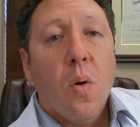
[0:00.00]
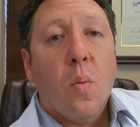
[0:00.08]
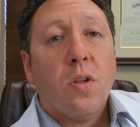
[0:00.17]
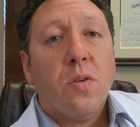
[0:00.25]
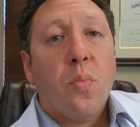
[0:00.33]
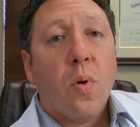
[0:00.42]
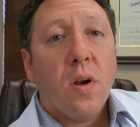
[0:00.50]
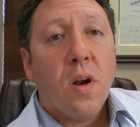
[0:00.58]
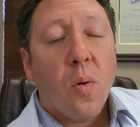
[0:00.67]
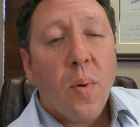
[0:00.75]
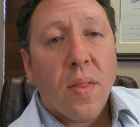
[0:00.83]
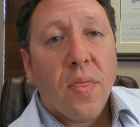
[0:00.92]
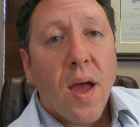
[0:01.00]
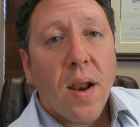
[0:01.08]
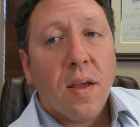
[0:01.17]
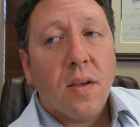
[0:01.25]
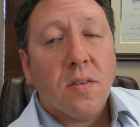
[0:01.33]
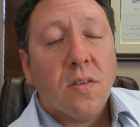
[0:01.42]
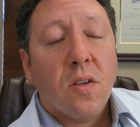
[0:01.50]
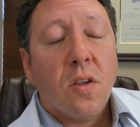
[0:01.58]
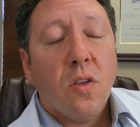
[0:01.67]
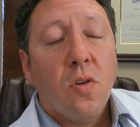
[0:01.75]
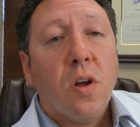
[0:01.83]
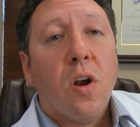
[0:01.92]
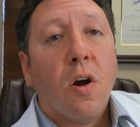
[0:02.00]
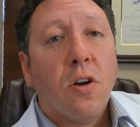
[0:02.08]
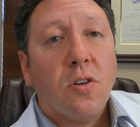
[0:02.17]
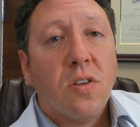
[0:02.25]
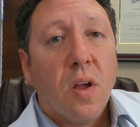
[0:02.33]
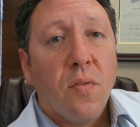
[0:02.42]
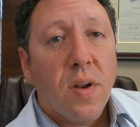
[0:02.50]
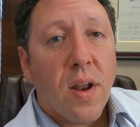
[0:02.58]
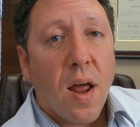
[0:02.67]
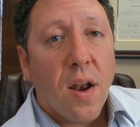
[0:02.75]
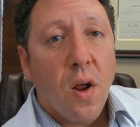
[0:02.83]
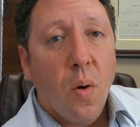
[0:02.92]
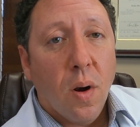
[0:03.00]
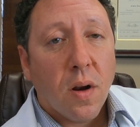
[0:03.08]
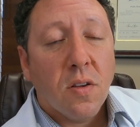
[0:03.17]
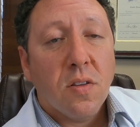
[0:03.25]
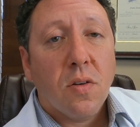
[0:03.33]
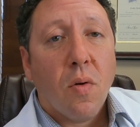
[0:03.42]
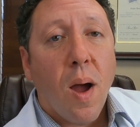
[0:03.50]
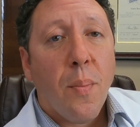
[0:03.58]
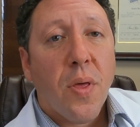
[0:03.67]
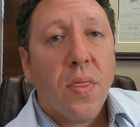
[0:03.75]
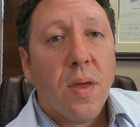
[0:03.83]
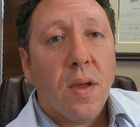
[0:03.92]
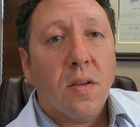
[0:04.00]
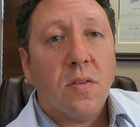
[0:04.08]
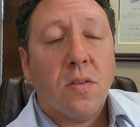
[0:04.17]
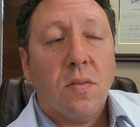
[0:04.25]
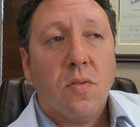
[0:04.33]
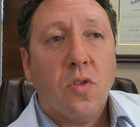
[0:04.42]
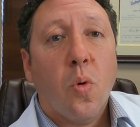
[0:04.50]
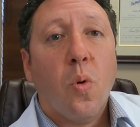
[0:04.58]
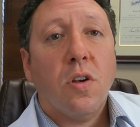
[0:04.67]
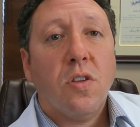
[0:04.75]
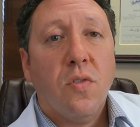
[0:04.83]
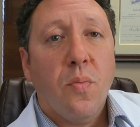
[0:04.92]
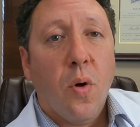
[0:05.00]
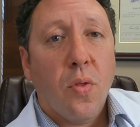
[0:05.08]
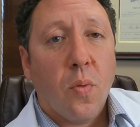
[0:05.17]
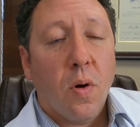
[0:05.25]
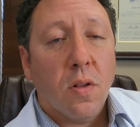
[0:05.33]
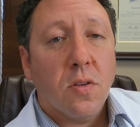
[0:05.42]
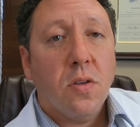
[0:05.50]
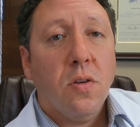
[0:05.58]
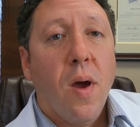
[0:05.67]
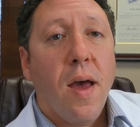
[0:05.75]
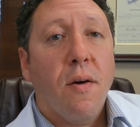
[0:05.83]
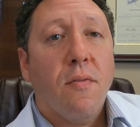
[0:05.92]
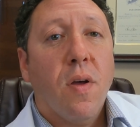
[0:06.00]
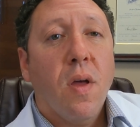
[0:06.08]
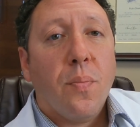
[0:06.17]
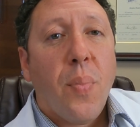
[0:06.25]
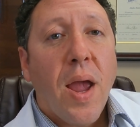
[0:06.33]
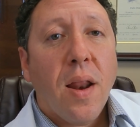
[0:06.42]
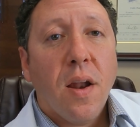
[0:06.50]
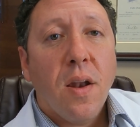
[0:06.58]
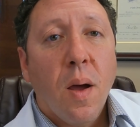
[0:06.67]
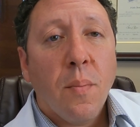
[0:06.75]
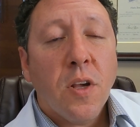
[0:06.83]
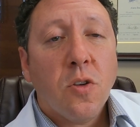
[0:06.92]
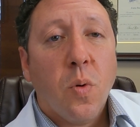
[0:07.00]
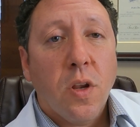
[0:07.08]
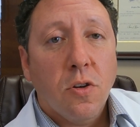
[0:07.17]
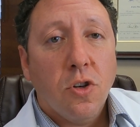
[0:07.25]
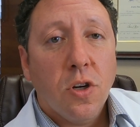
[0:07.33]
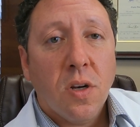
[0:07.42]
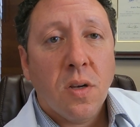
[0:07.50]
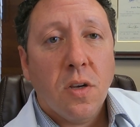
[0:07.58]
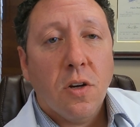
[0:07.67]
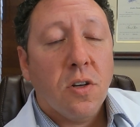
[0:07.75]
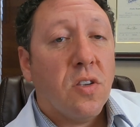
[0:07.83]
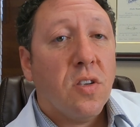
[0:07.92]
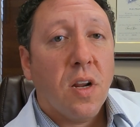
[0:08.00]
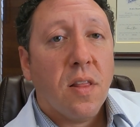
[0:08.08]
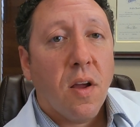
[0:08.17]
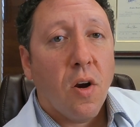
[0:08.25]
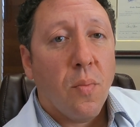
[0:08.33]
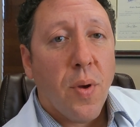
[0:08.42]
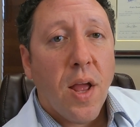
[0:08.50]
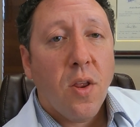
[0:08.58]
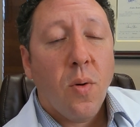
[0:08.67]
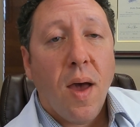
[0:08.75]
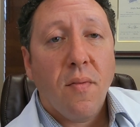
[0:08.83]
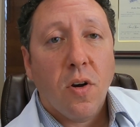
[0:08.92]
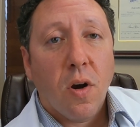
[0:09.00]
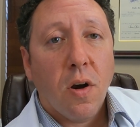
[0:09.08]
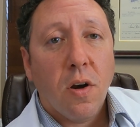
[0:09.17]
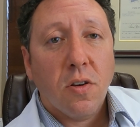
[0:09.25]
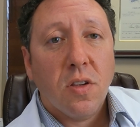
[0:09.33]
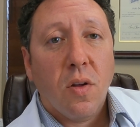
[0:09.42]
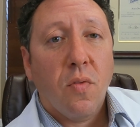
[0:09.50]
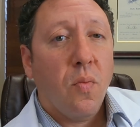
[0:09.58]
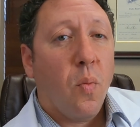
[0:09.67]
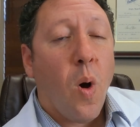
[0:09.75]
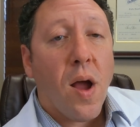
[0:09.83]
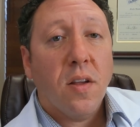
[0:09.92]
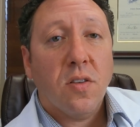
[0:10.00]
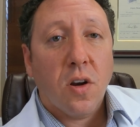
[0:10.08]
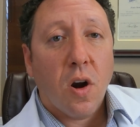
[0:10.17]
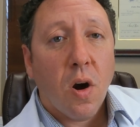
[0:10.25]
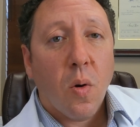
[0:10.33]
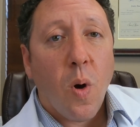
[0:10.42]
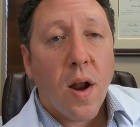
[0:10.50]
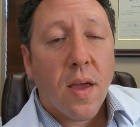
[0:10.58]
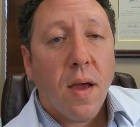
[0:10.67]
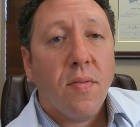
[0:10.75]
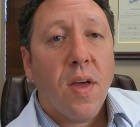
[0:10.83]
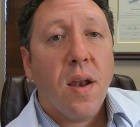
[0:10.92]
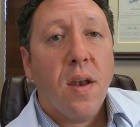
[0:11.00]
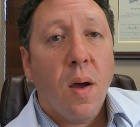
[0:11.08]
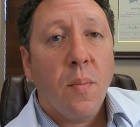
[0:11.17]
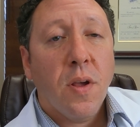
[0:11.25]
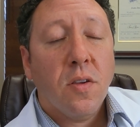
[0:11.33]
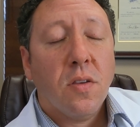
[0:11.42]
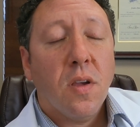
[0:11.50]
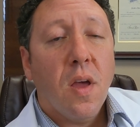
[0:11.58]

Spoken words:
What's important to know about that is you can hurt yourself and not know it, because neuropathy is the worst of both worlds. You have pain and numbness when you shouldn't. You're just sitting there in bed. You haven't hurt yourself. Why does it hurt? Why do you have that numbness?